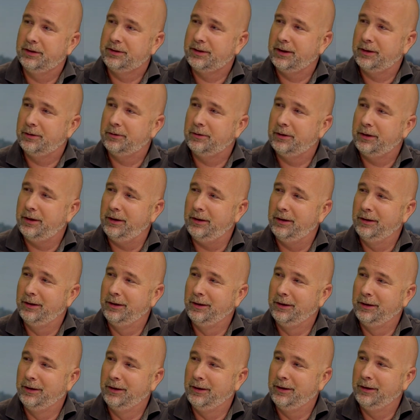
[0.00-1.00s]
Is that all right?
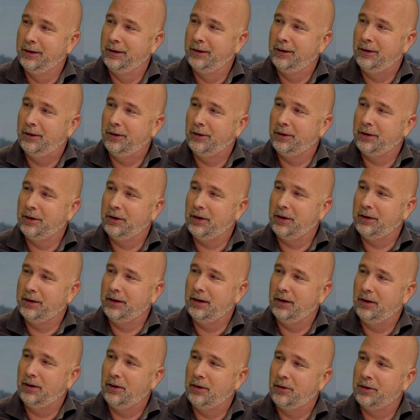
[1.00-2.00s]

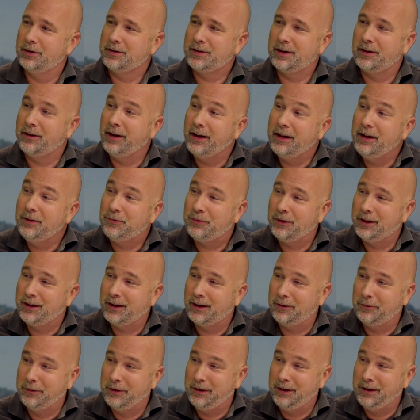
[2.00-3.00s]
Or is there anything
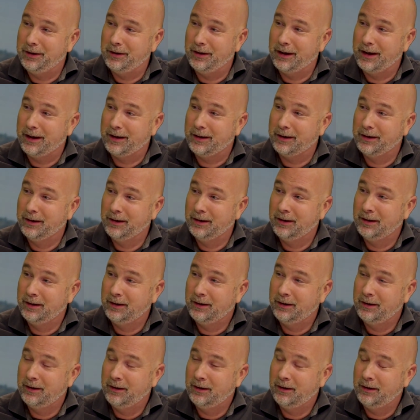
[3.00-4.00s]
that we need to add?
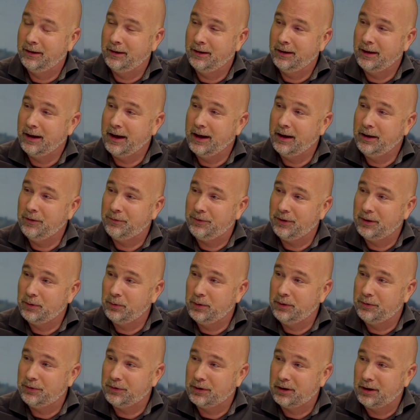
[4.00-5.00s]
Anything
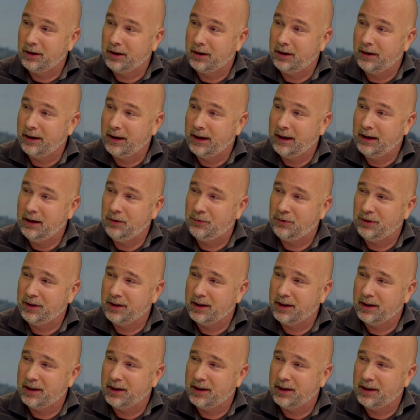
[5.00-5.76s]
we forgot? Anything